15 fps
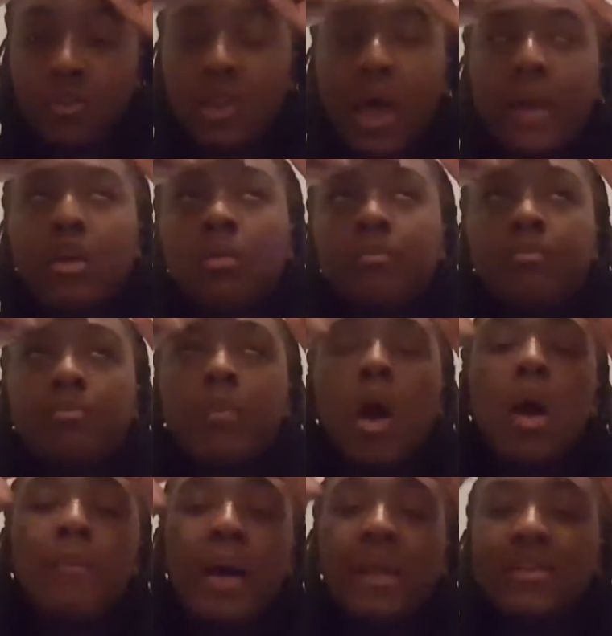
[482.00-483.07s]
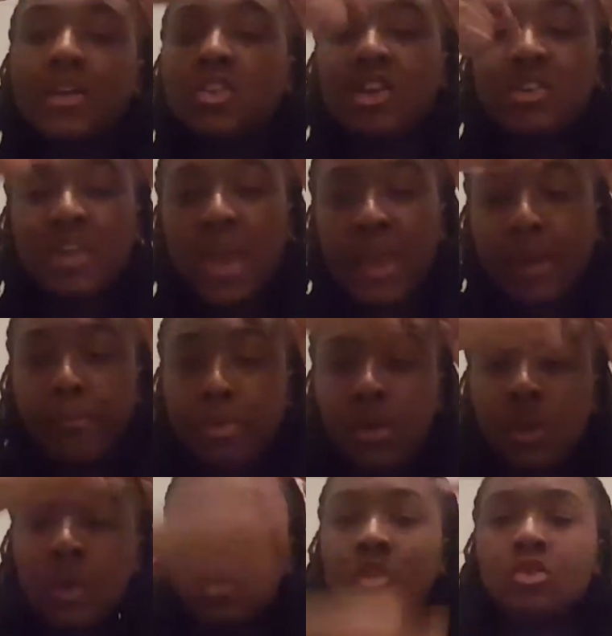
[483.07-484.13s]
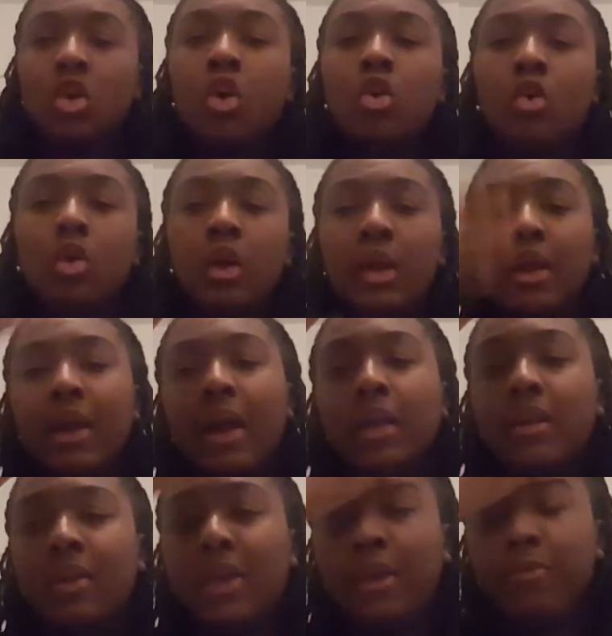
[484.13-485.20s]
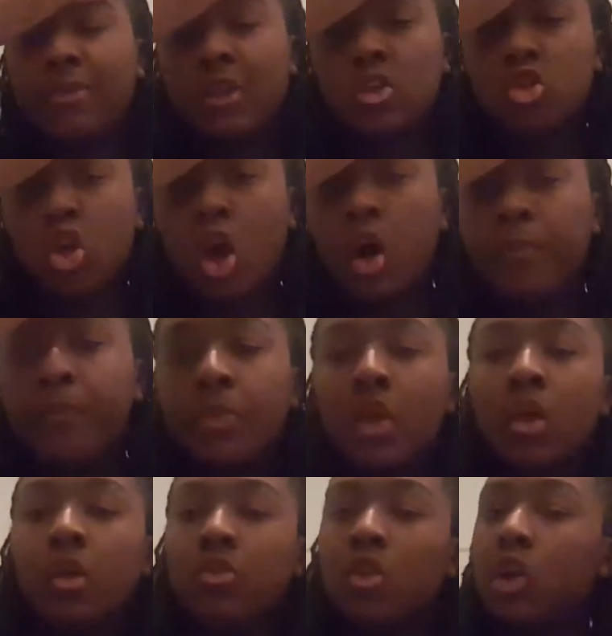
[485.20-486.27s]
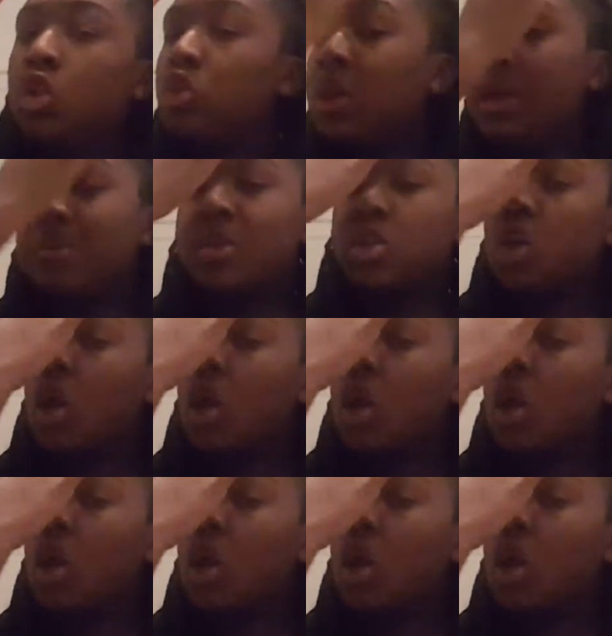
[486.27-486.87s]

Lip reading: like a bandage and tape, so it kind of keeps it shut. The glue keeps it